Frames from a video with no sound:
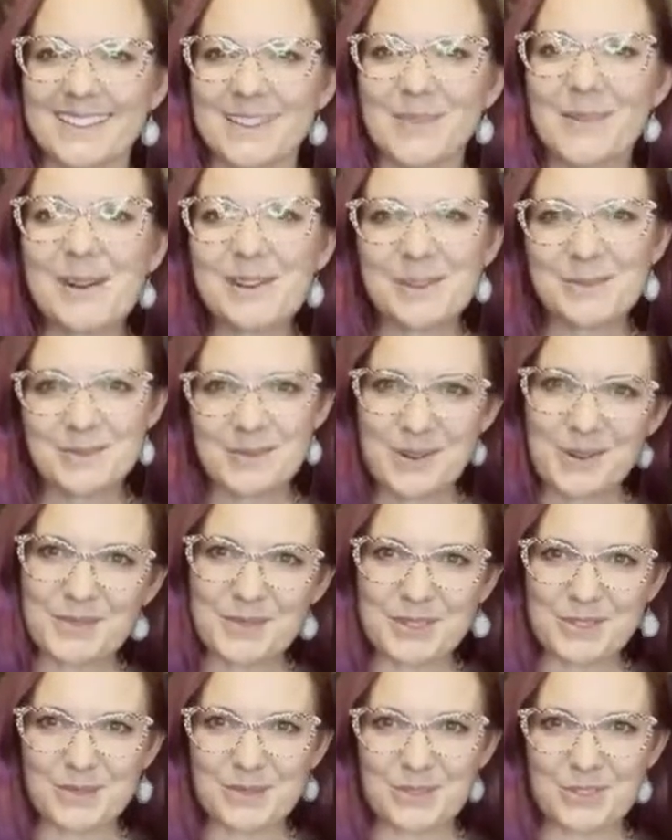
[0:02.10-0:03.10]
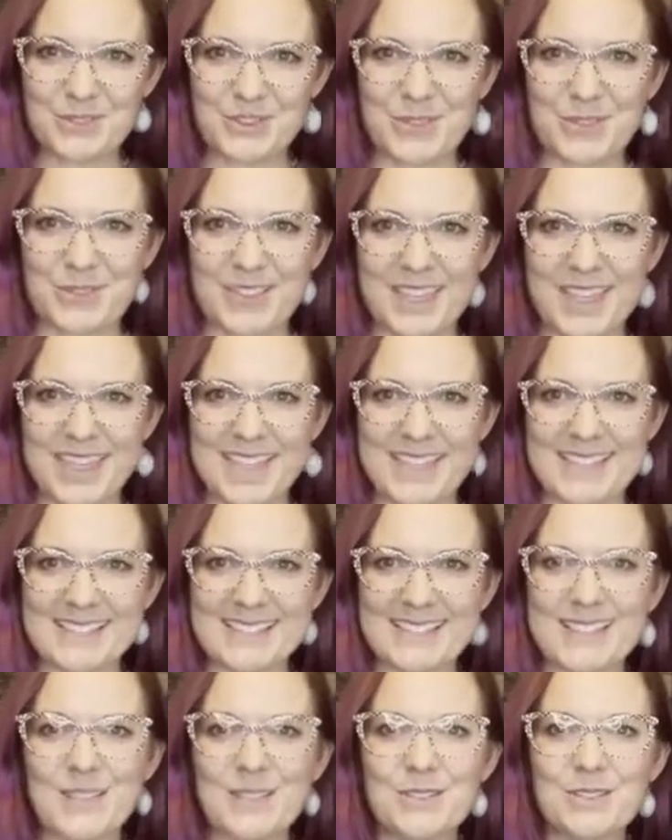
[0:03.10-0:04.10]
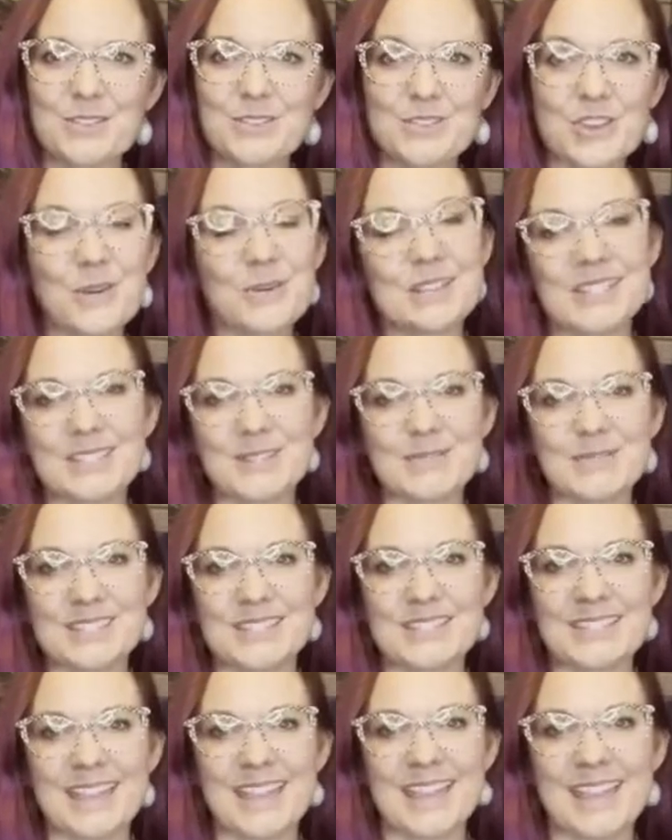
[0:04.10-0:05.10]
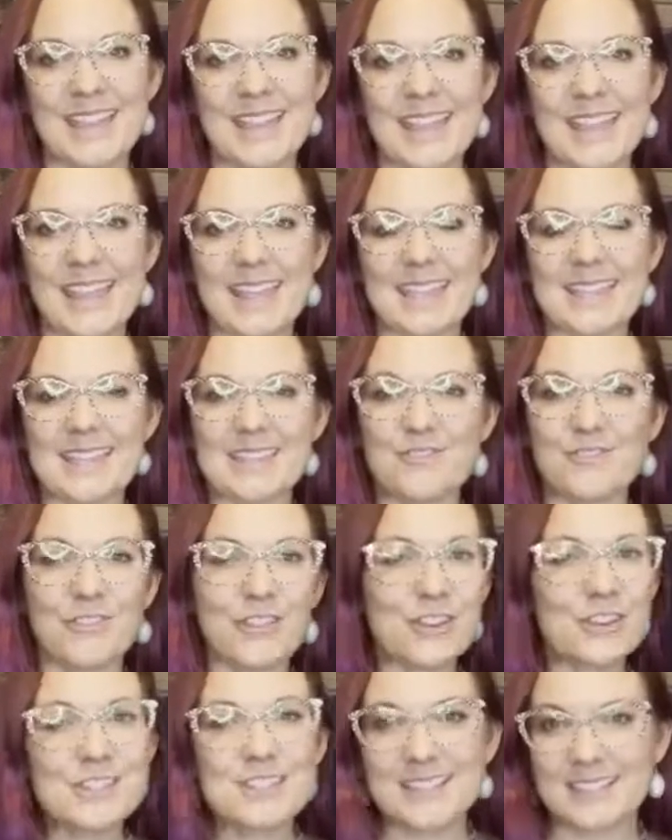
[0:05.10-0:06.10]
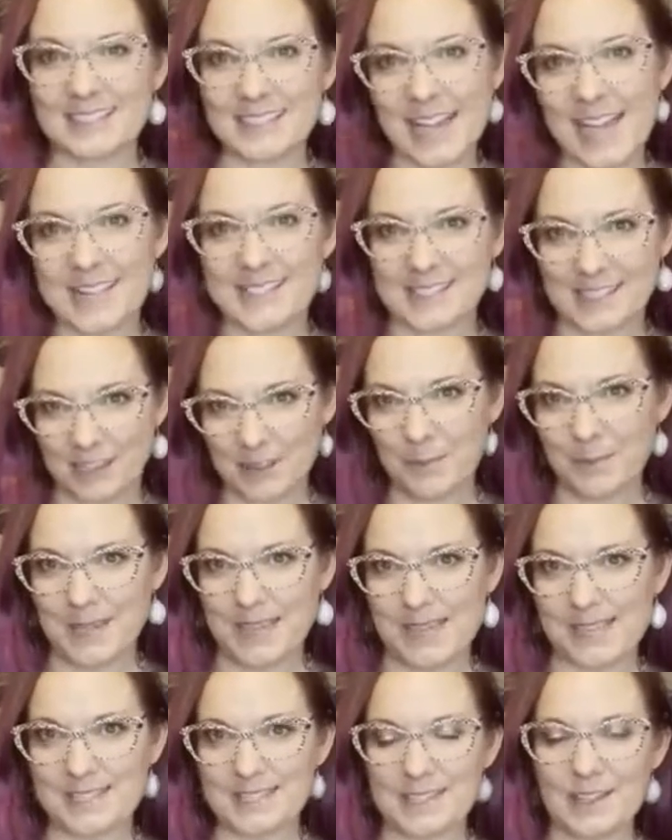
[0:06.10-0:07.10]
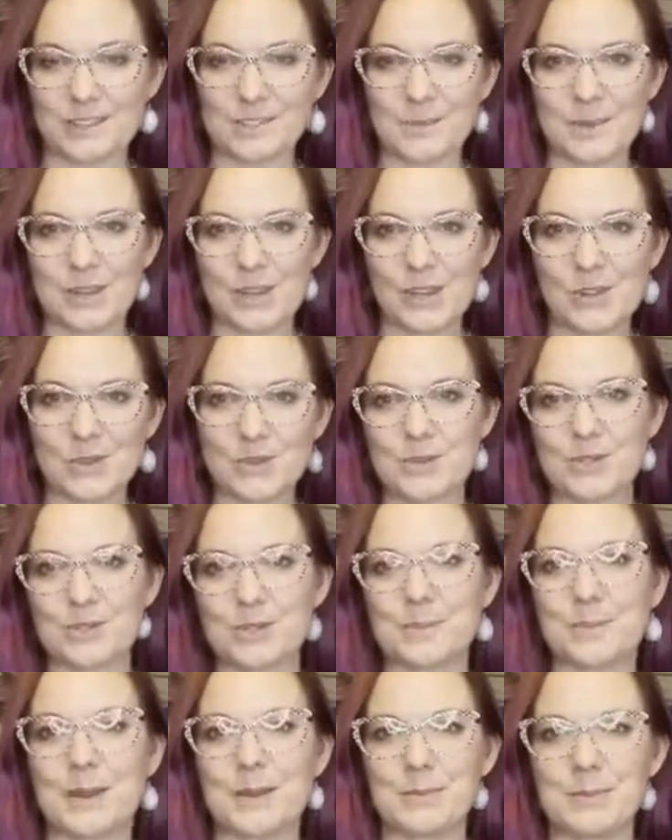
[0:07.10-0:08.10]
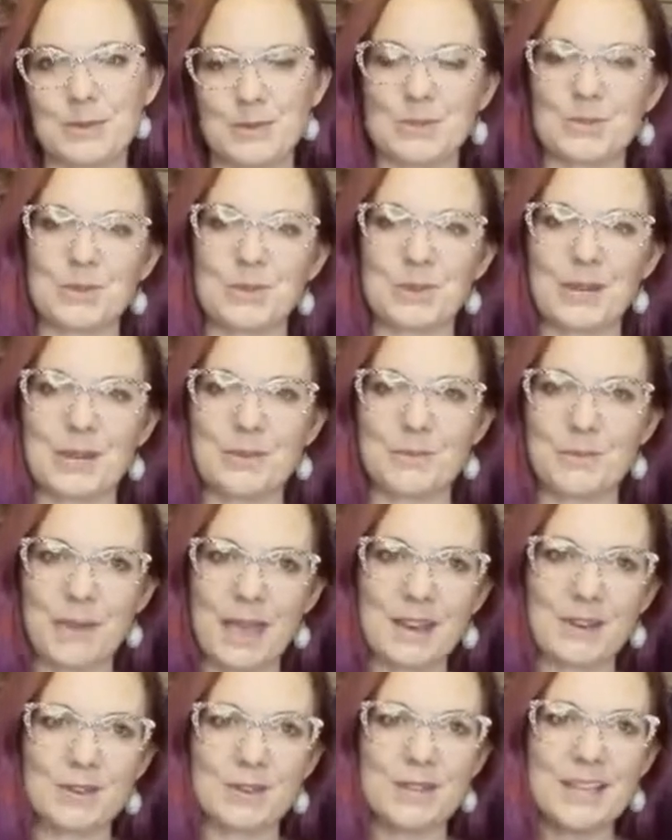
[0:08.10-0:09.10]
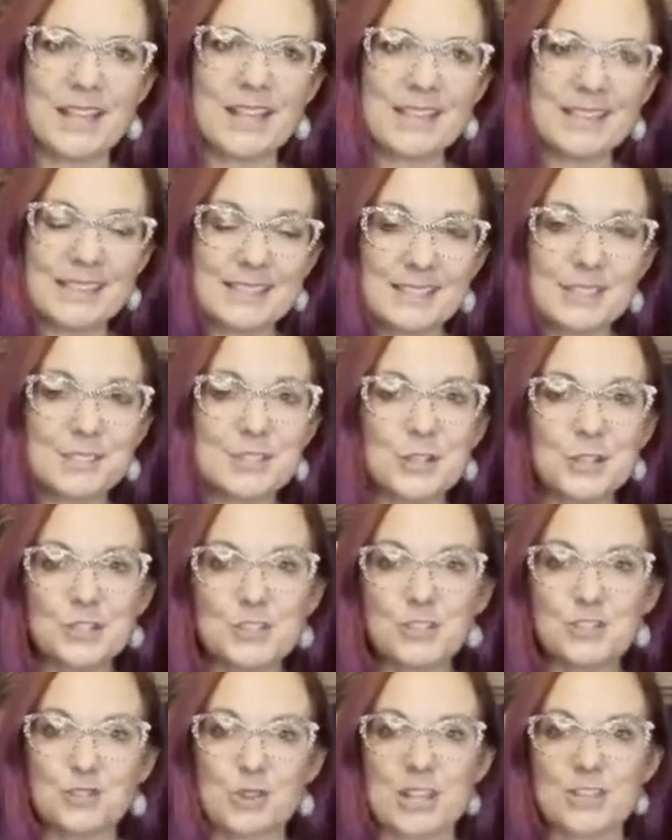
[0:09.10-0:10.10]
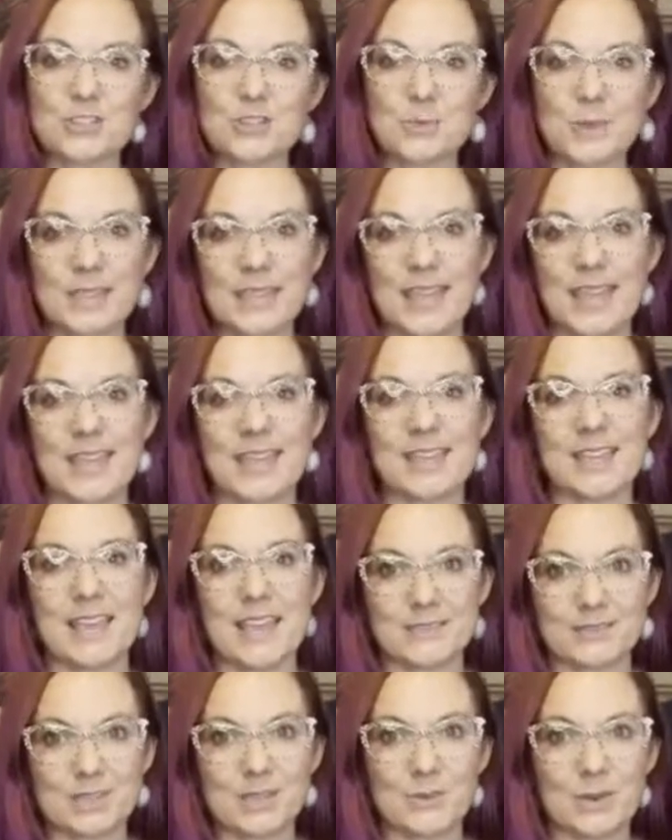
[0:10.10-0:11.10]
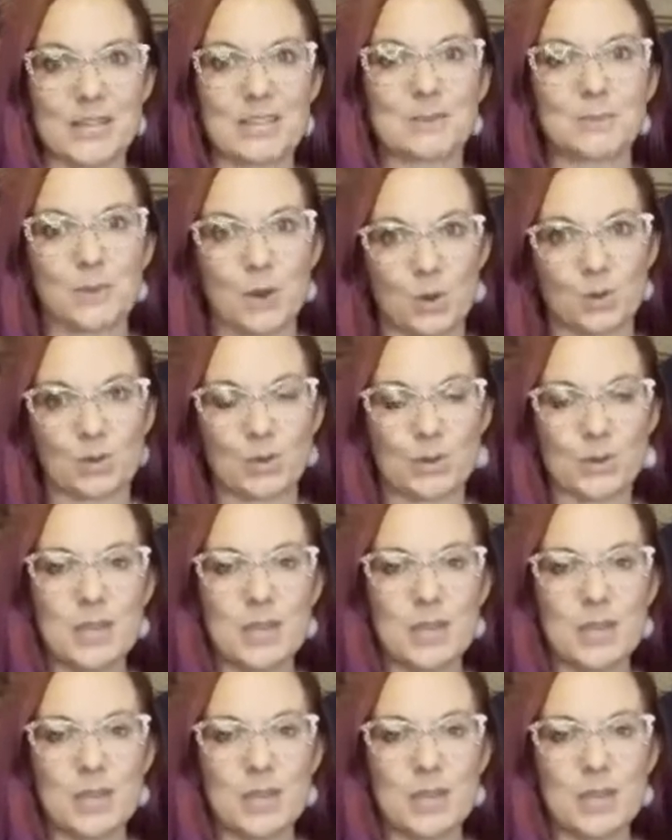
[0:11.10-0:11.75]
Welcome to our virtual showcase, showing you today a very classic piece that's been introduced by Mercer in Mettle. This is our Stretch Piqué Heavyweight Polo.